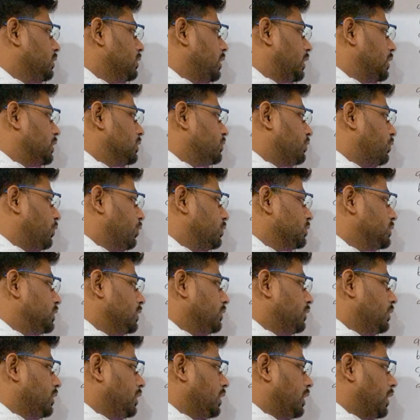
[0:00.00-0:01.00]
That is
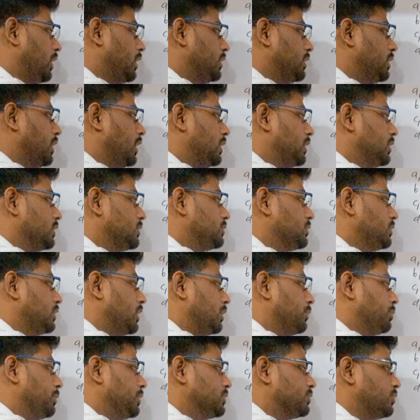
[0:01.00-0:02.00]
4c1 and
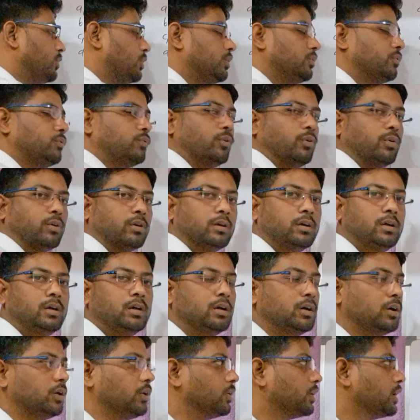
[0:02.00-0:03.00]
that means what? 4.
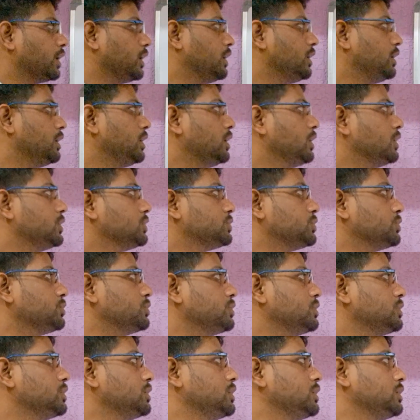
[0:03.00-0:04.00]
Okay.
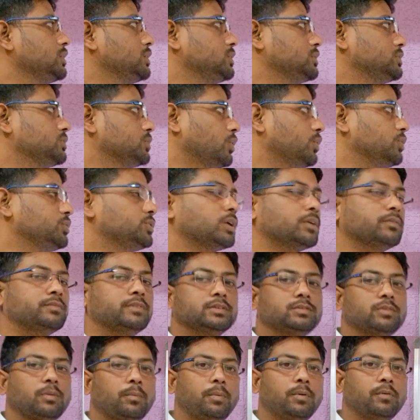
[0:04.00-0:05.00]
So solution of
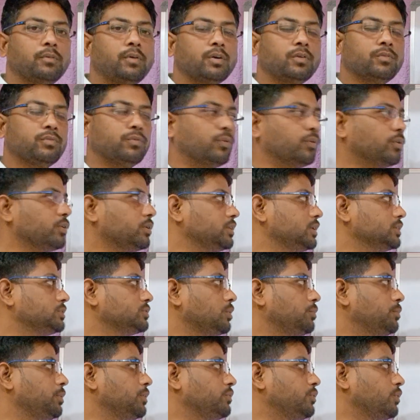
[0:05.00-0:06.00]
this will be what? 4. This
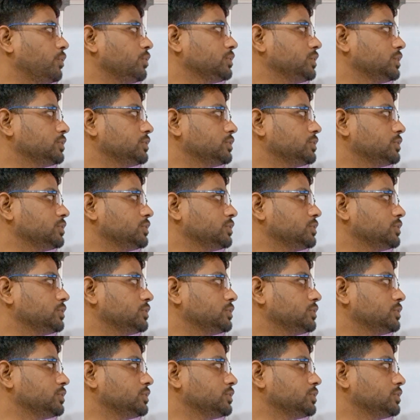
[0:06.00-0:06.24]
will be 4.